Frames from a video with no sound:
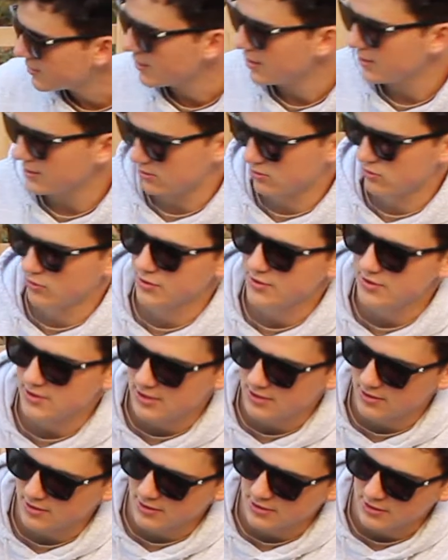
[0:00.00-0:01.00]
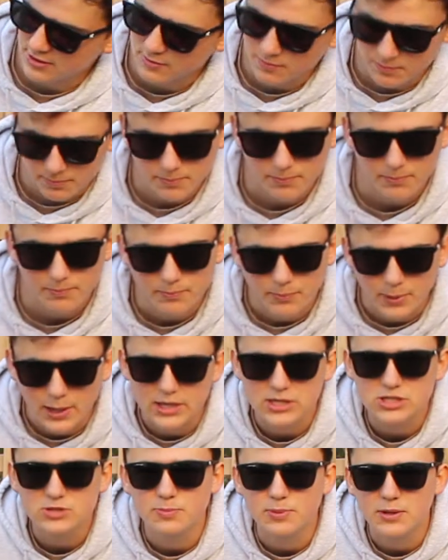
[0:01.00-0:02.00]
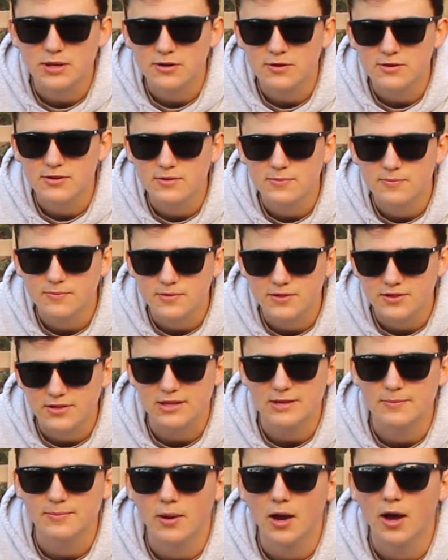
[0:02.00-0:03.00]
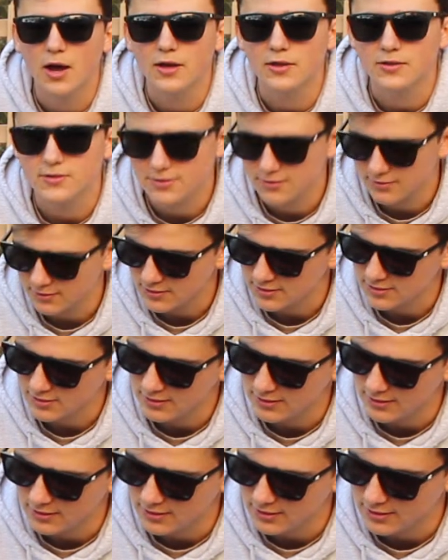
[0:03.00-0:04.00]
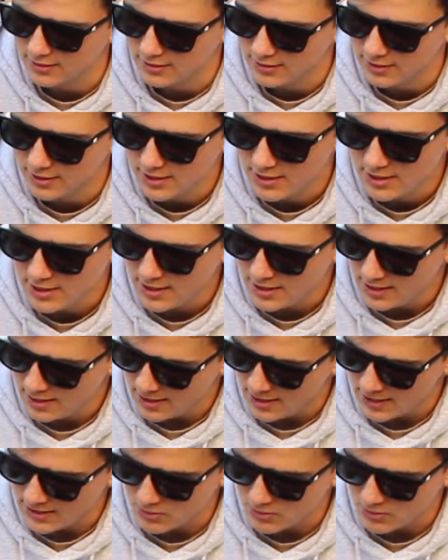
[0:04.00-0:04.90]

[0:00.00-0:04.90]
a Tour Series Paige Pierce Z Buzz. This thing I